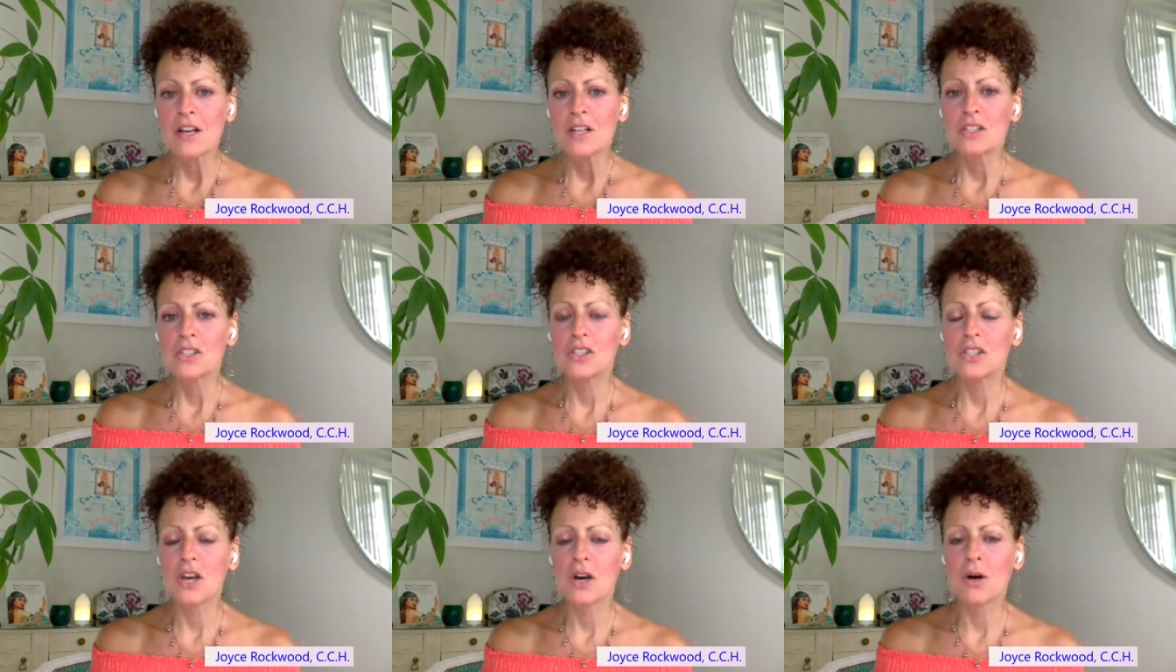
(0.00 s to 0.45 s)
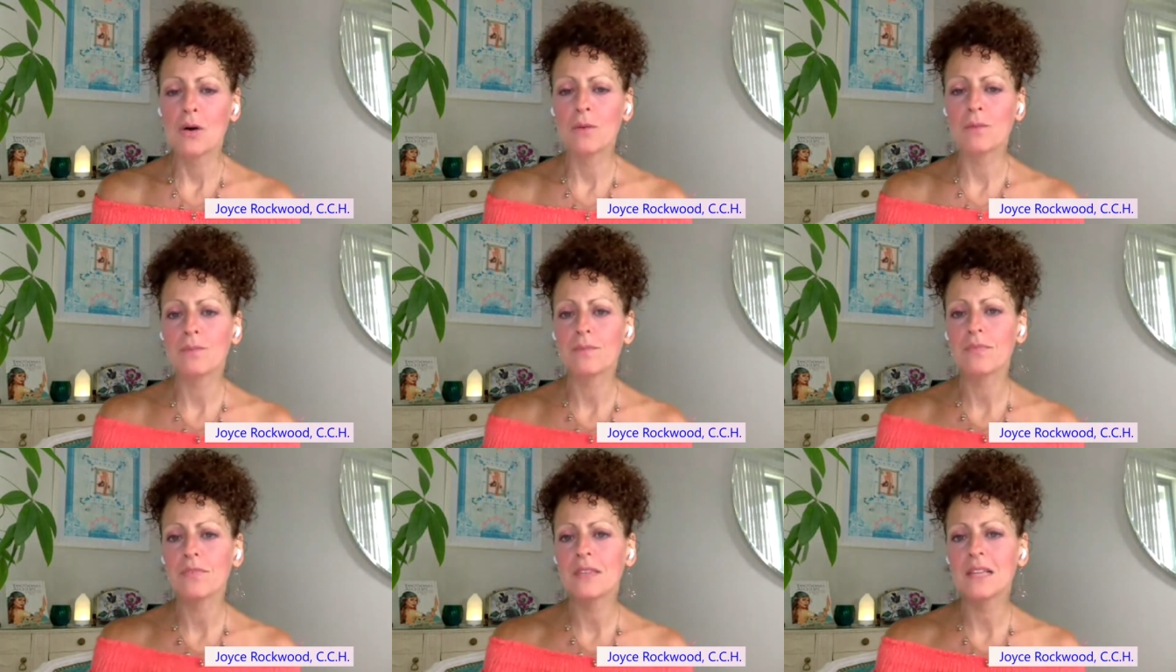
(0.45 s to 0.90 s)

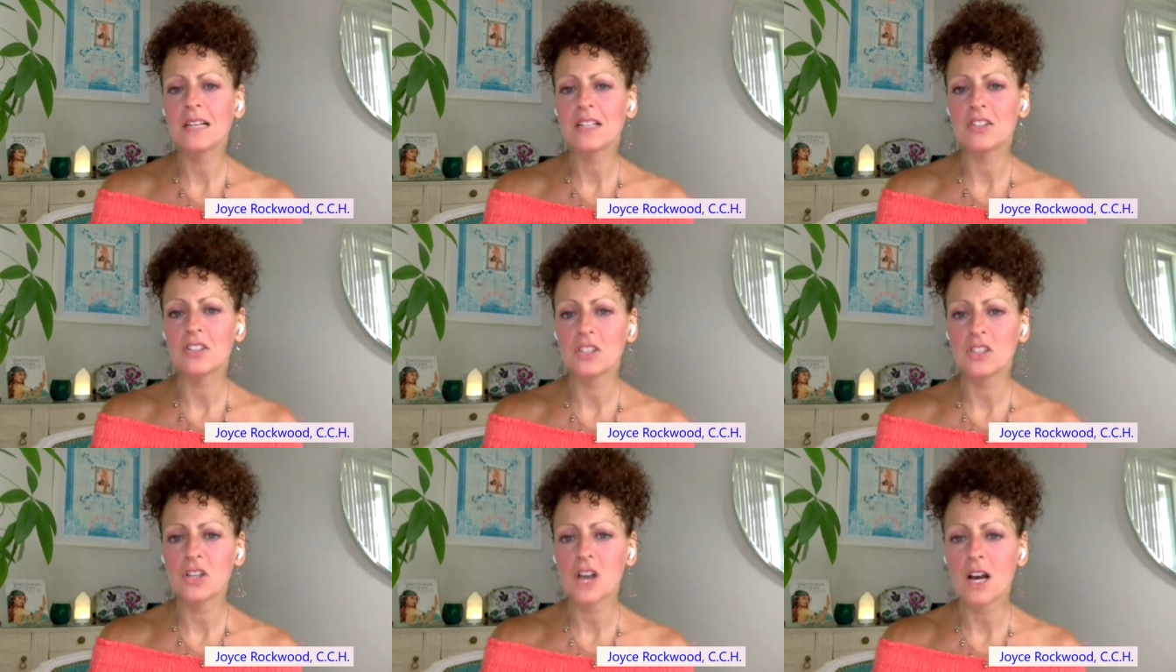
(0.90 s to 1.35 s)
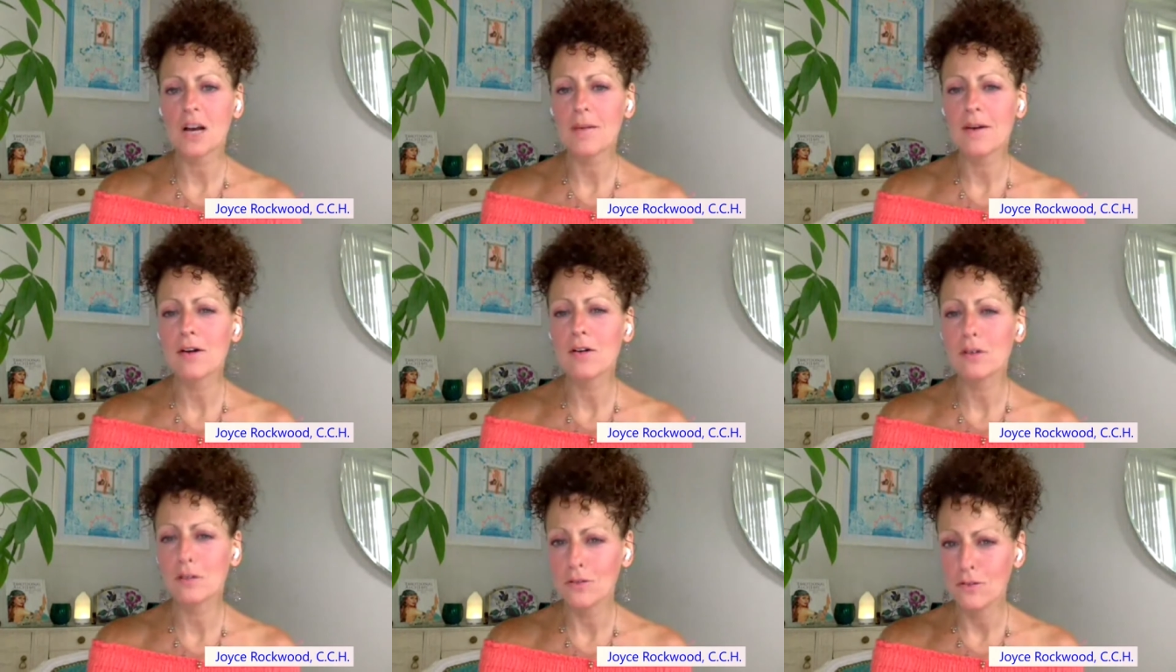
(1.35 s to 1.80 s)
So let's just talk
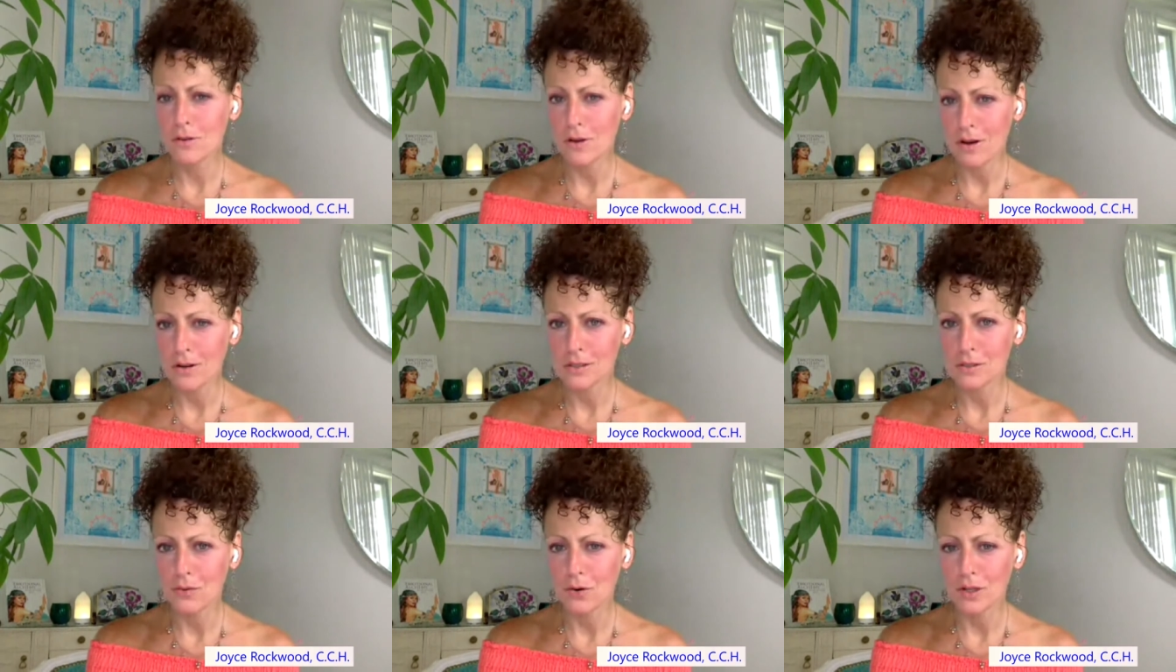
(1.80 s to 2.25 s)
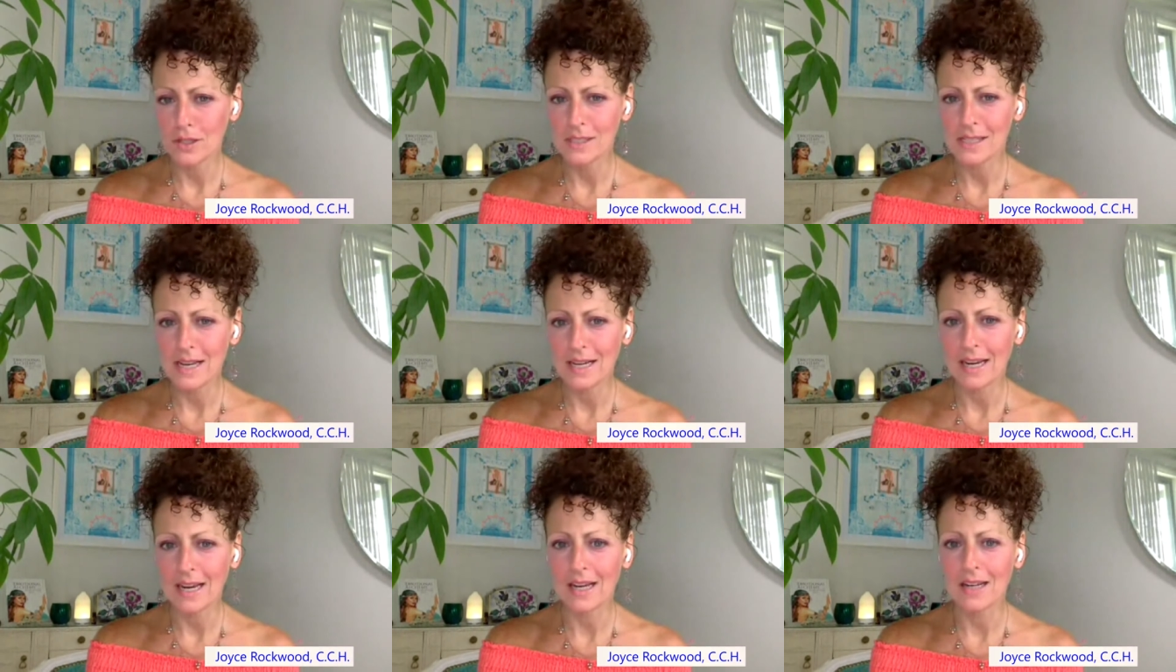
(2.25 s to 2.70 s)
about glucose for a
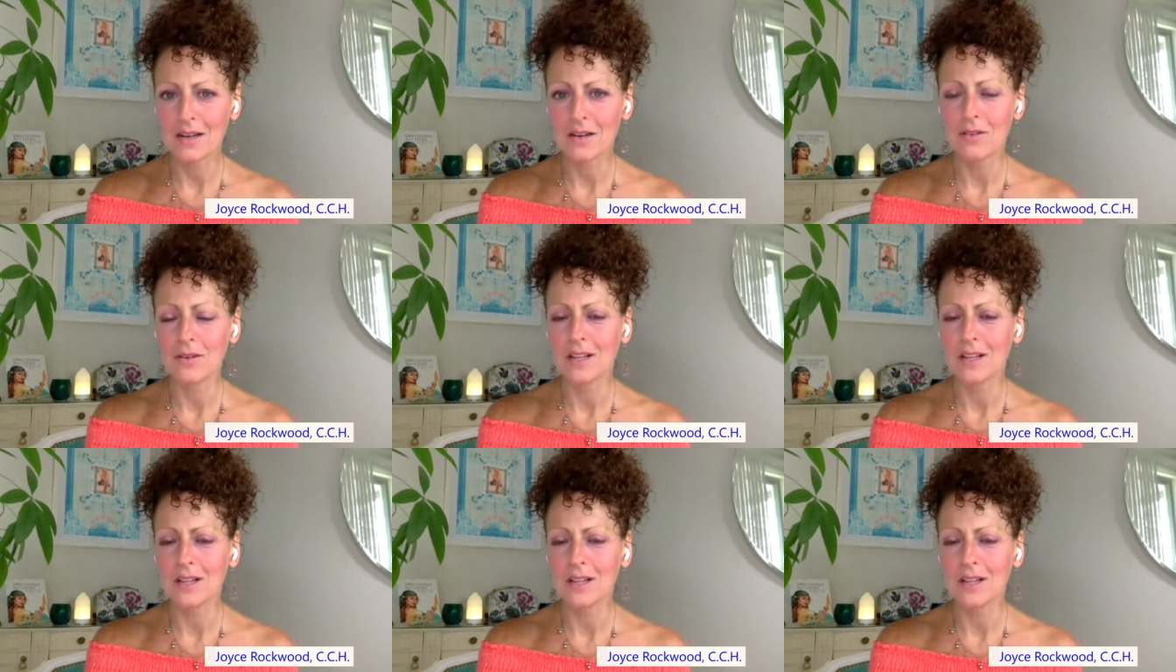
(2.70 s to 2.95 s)
second.